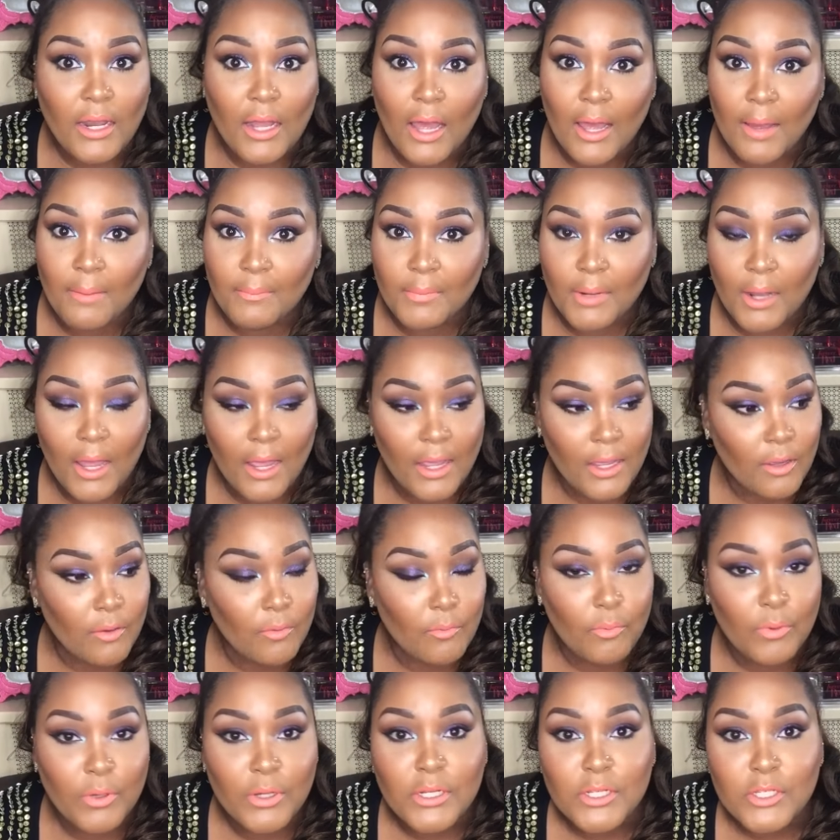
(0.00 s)
I'm like,
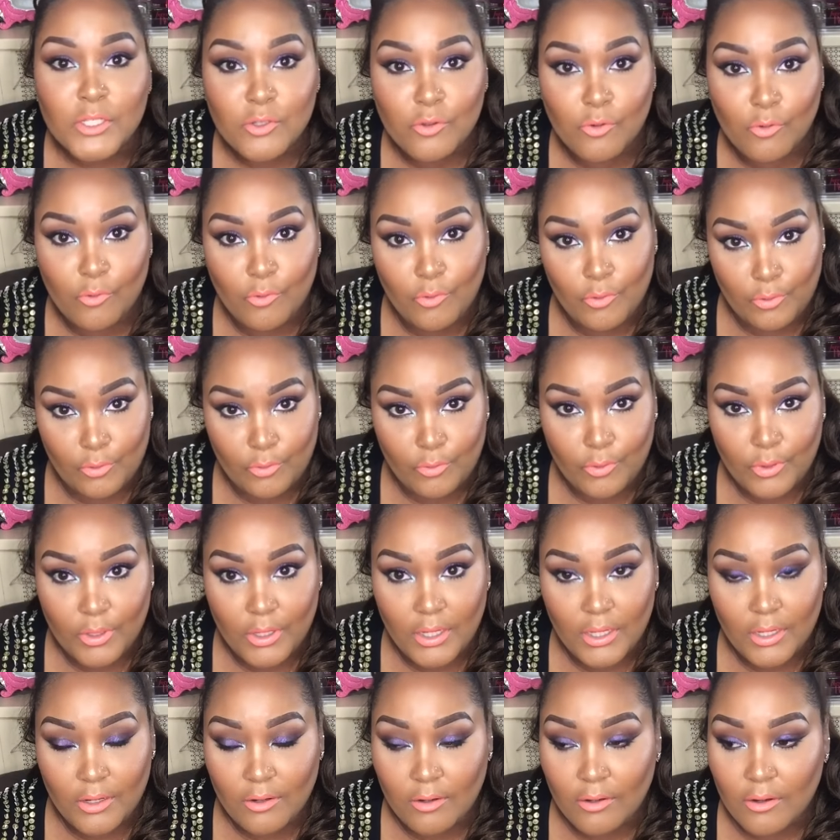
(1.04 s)
what is going on
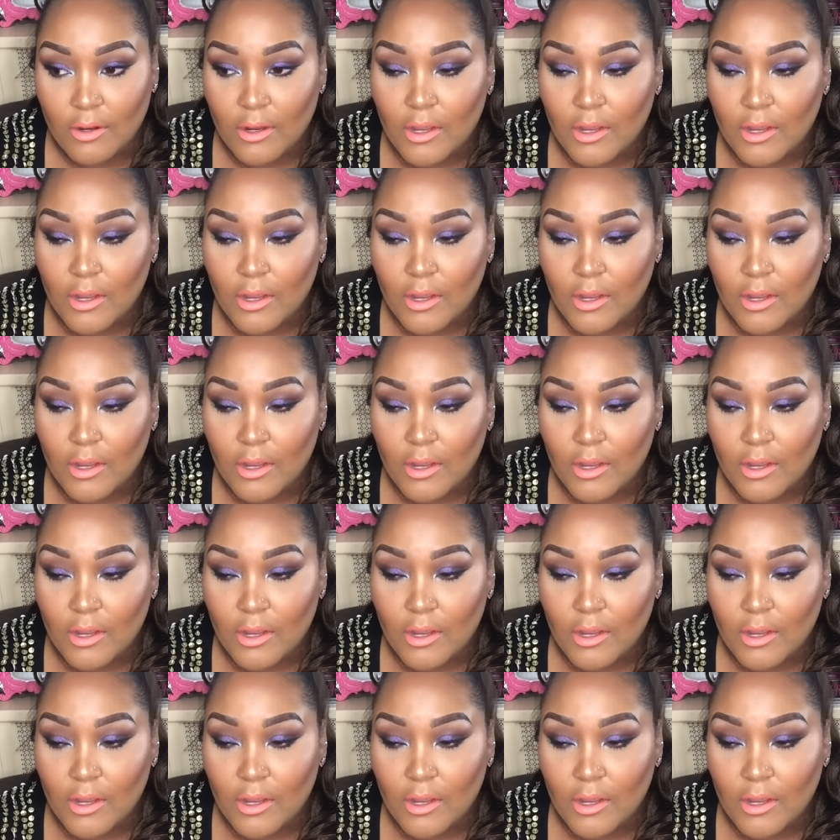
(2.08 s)
here?